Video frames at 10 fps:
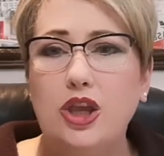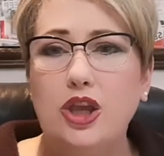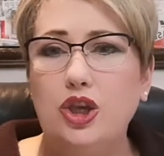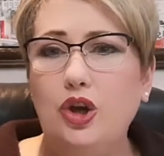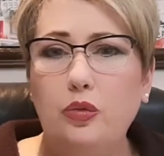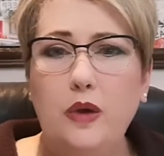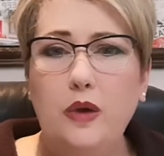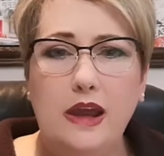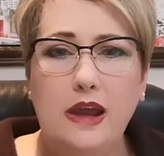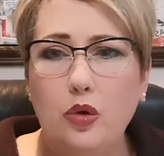you know,
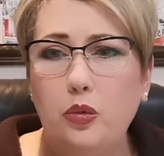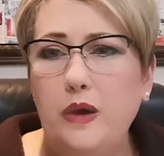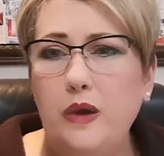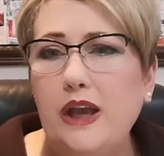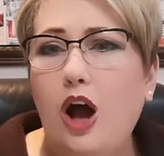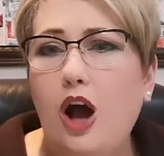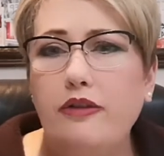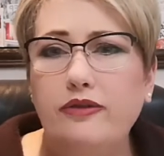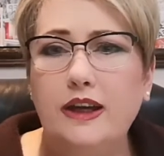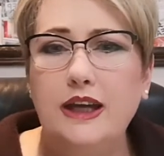where we could
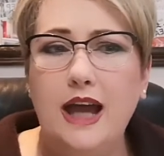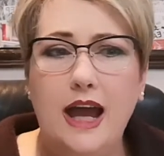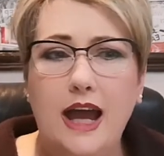offer